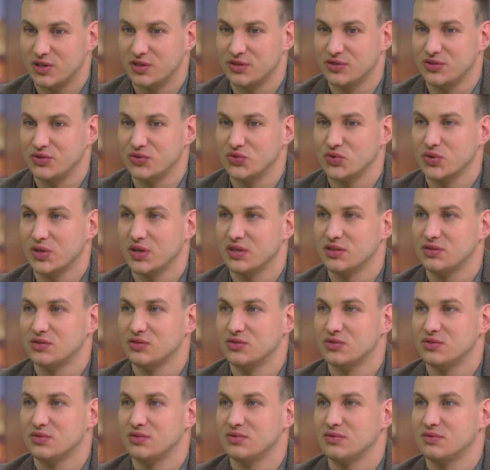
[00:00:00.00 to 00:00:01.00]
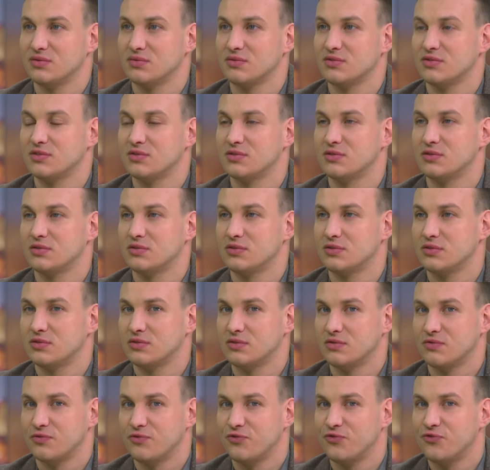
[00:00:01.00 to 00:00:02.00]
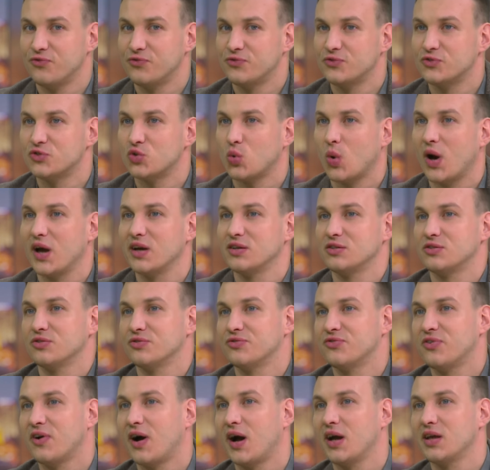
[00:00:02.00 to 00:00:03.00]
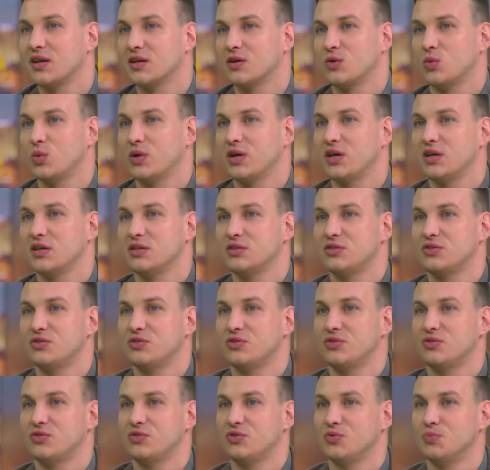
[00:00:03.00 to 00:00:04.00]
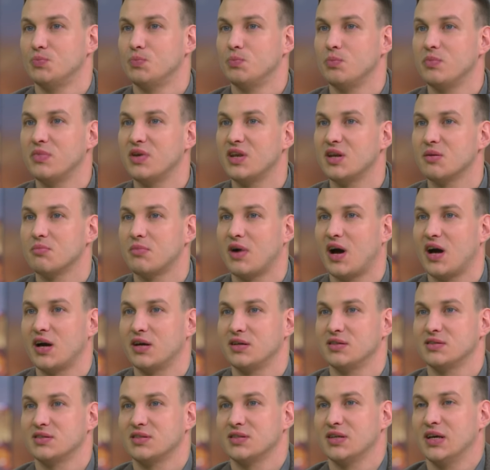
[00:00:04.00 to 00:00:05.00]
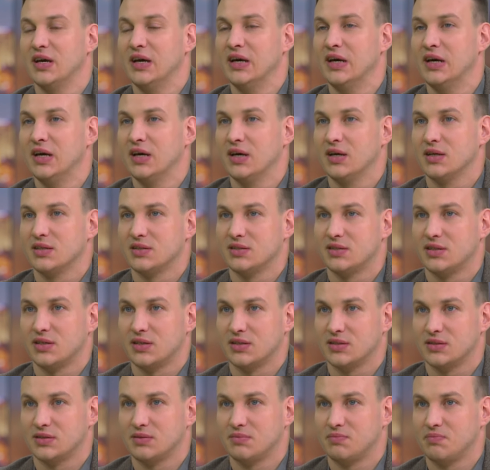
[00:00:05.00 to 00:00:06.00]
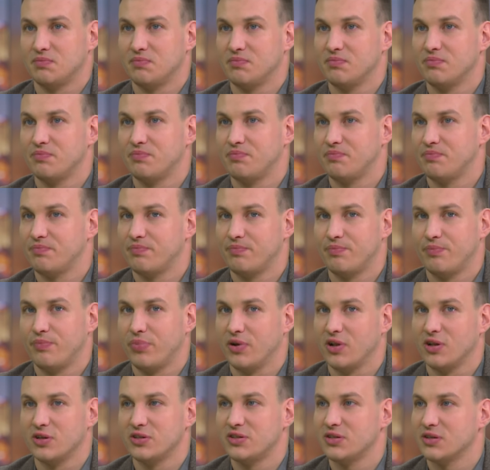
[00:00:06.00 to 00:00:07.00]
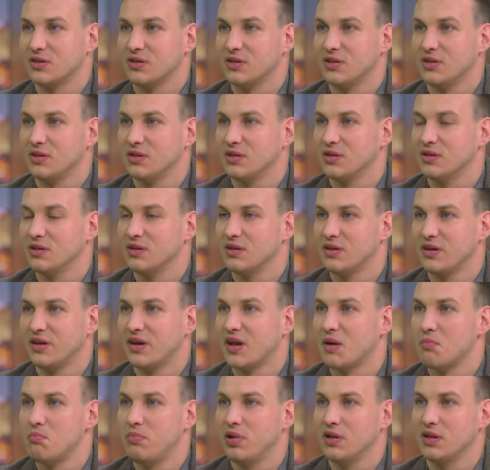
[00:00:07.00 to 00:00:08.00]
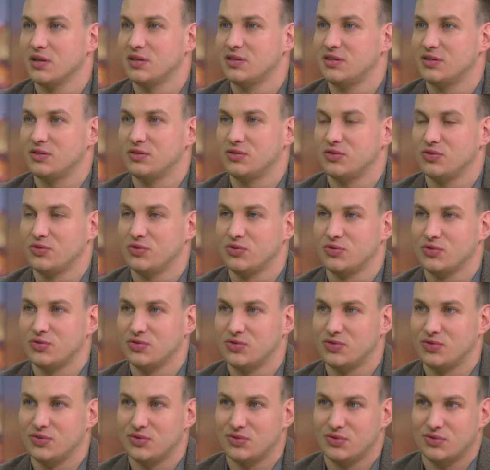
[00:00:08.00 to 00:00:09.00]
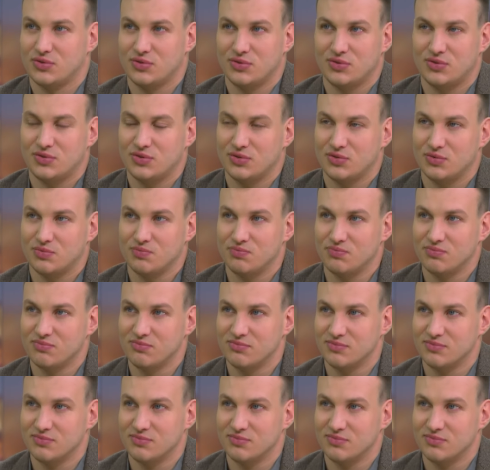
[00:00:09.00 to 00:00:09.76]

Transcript: are doing and trying to find a way to minimize the political inability to, to, to